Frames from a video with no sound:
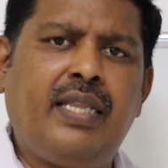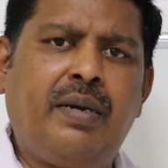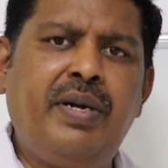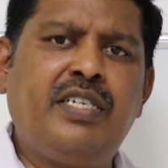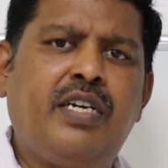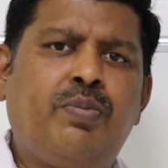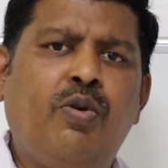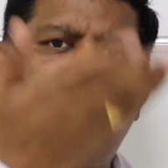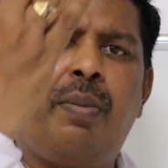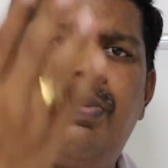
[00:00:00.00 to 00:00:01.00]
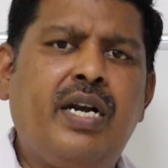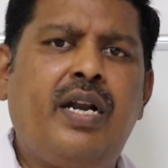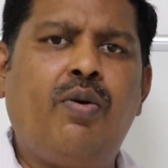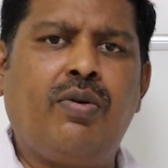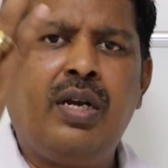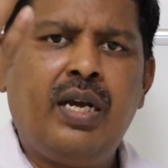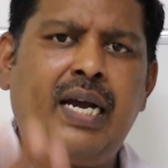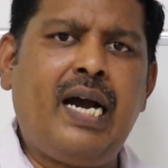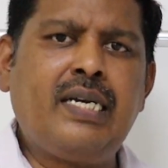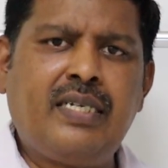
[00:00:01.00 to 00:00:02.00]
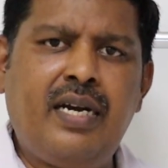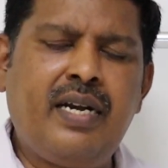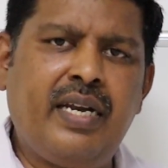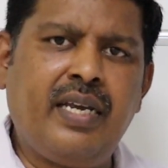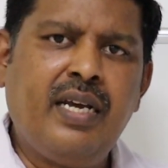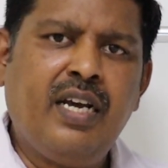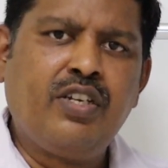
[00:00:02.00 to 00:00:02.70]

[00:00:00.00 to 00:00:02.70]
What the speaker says: That means it moves up and down constantly.